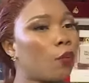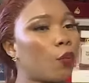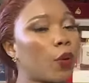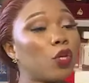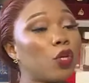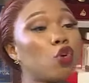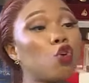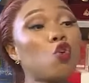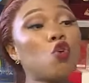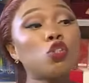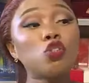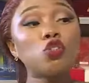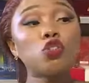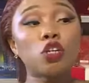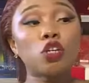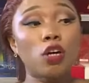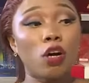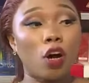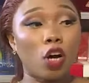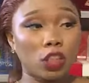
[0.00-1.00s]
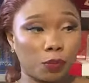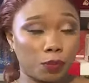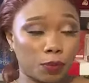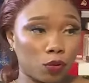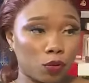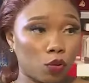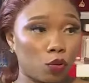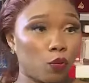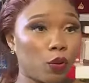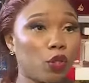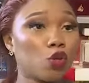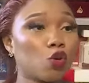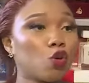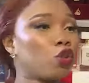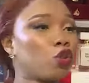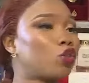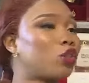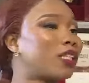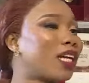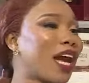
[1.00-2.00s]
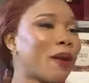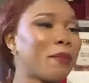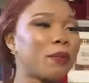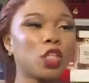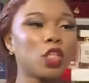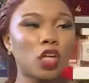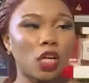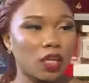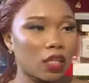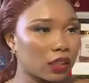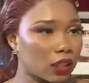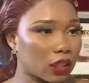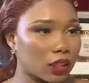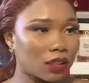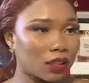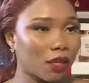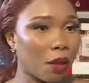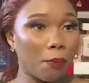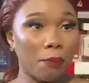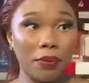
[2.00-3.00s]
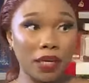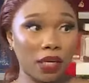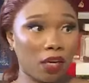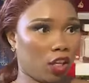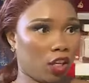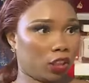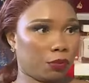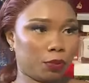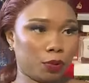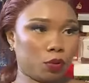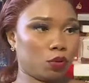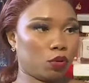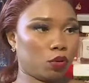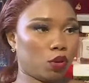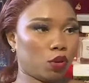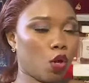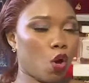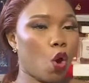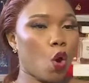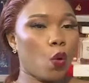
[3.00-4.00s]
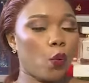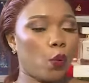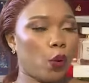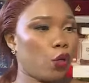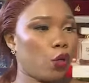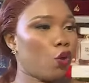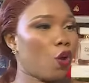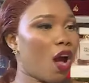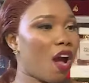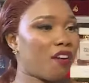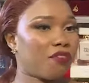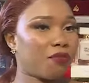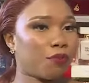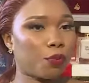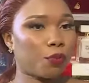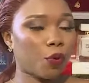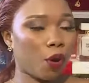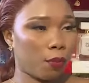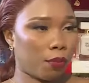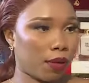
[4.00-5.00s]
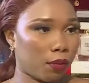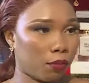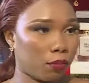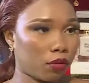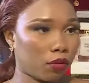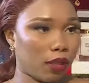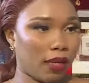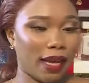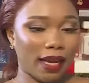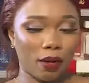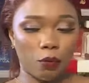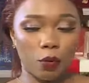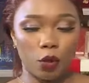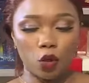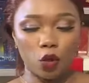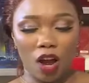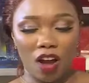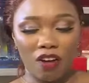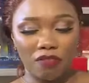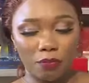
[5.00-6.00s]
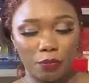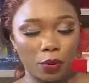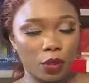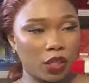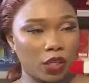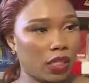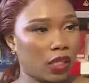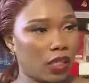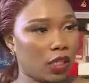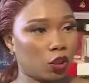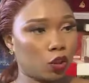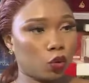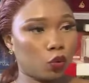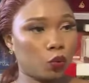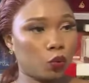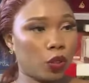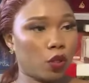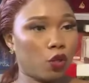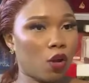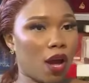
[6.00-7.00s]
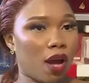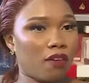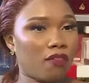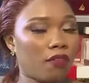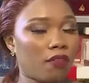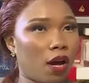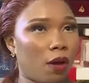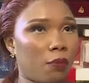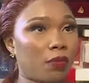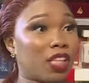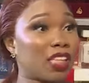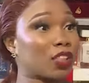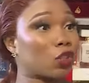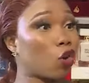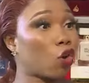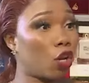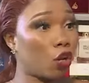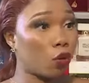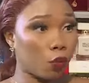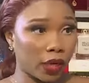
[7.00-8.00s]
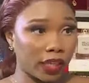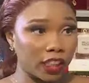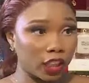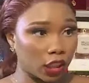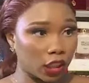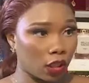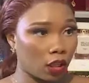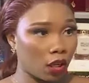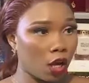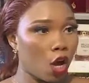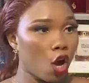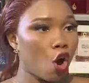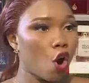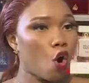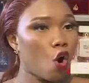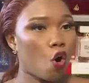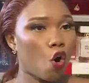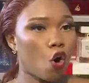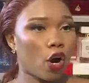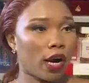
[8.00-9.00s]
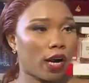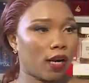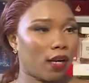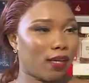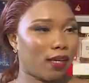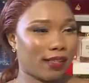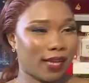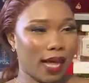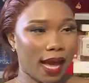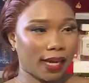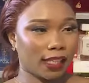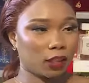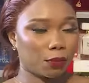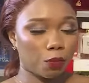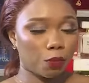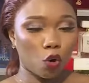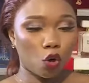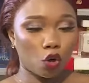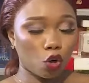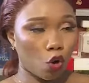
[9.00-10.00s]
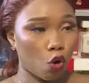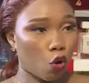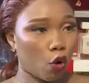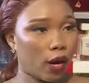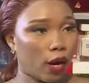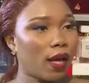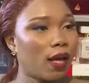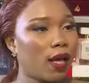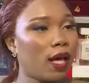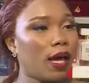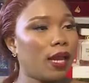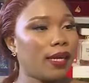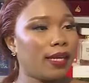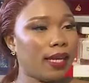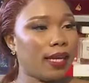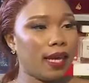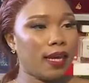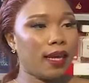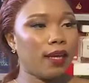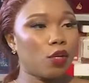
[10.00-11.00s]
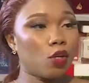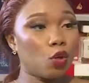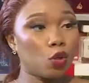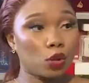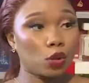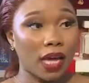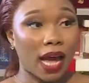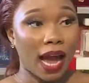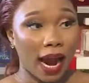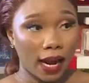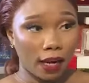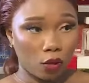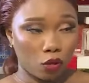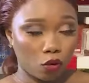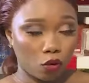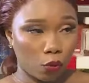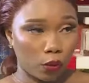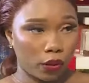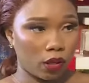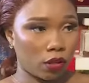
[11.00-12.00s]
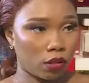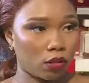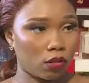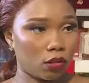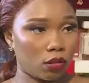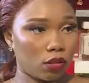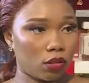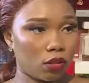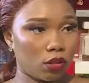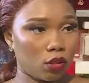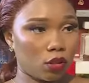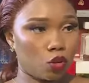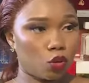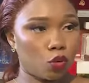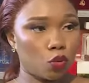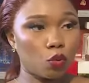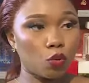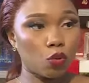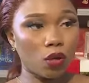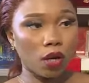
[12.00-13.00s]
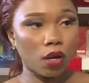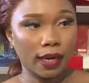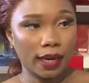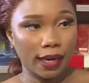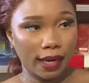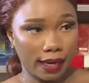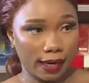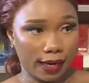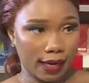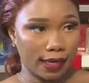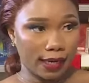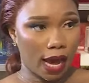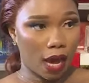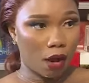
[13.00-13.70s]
when you go to the hospital, when you go to dermatologists, big hospitals, when you have problems like when you have burning issues, when you have um, discoloration or dark spot, or they use hydroquinone to clear that